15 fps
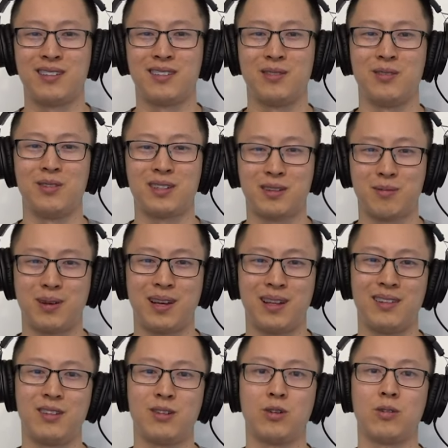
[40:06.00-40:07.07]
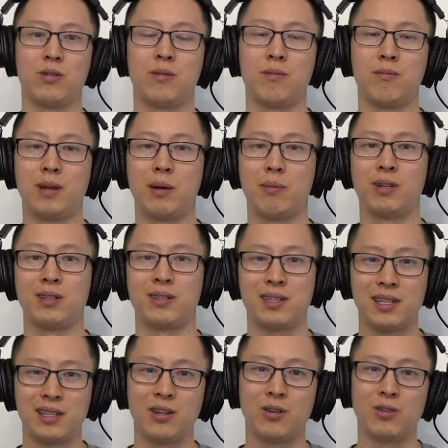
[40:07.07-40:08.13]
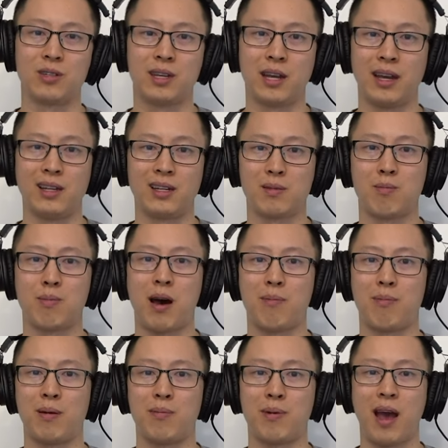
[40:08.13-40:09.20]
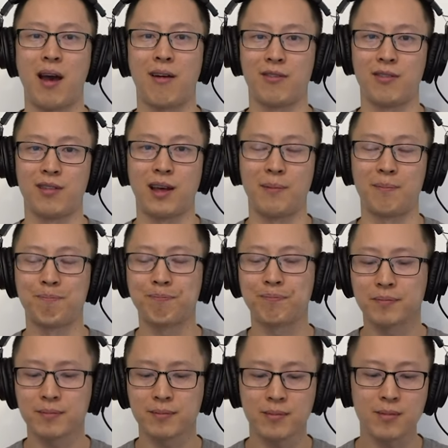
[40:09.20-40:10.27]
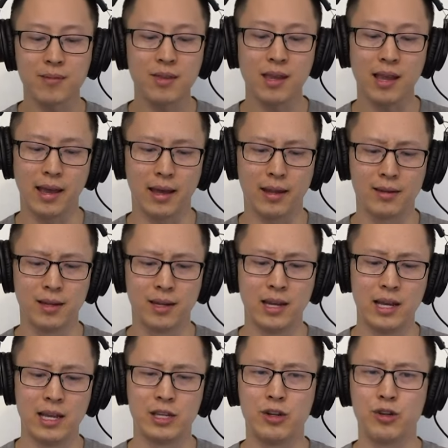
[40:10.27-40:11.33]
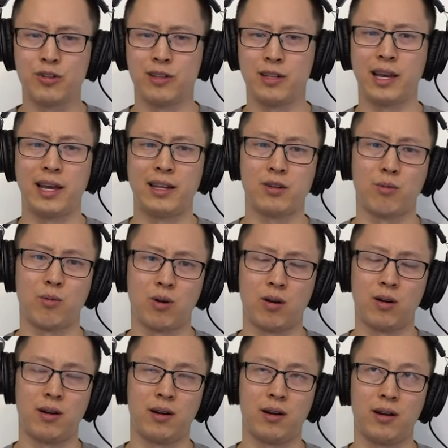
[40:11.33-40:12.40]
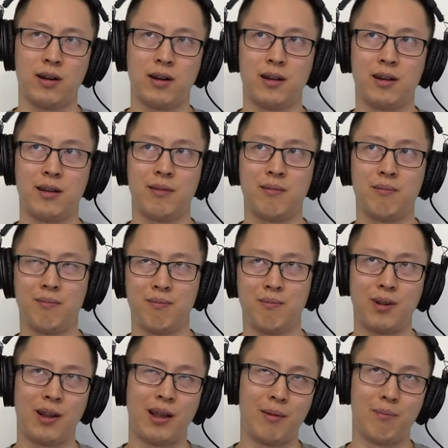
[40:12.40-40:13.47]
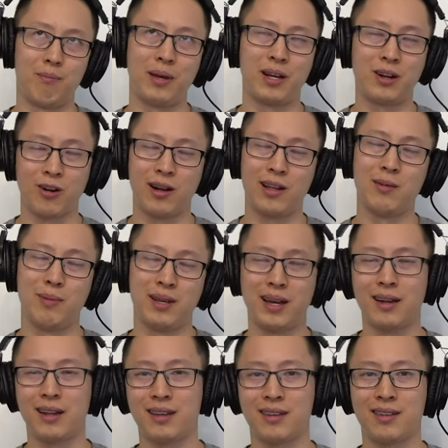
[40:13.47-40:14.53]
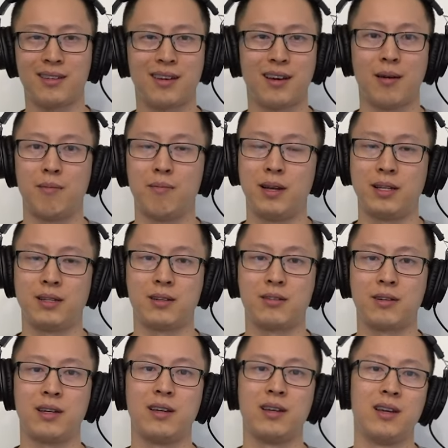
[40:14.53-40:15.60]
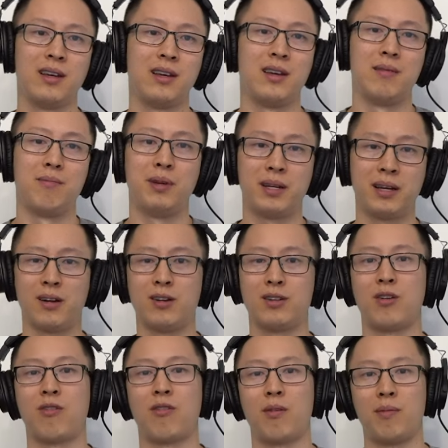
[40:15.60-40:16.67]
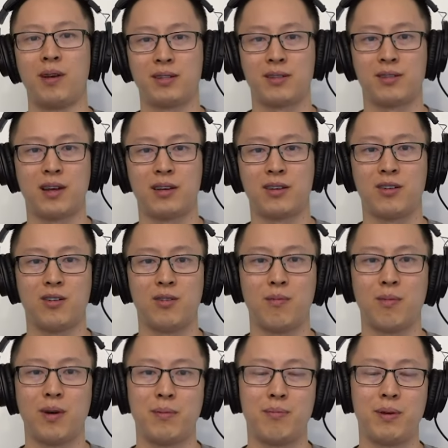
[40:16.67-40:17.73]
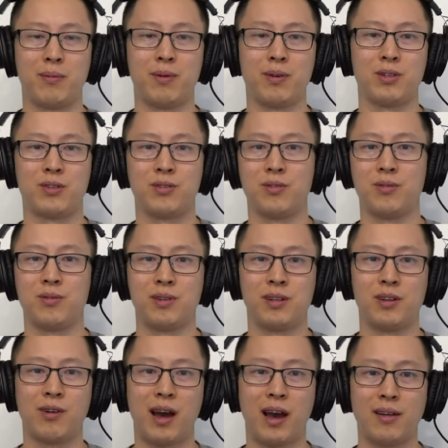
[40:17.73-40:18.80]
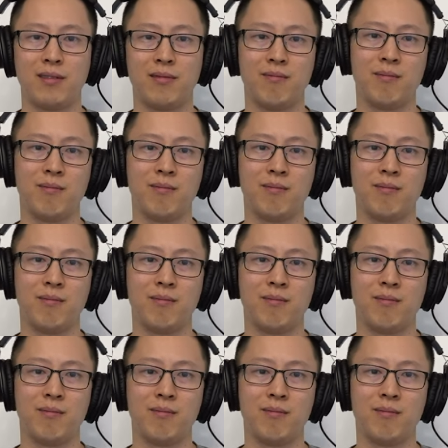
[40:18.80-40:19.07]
to dissipate, you'll be able to see those gains pop up after that. And usually the gains are more bigger in the beginning. Um, basically, beginners over a mesocycle might be able to, you know, add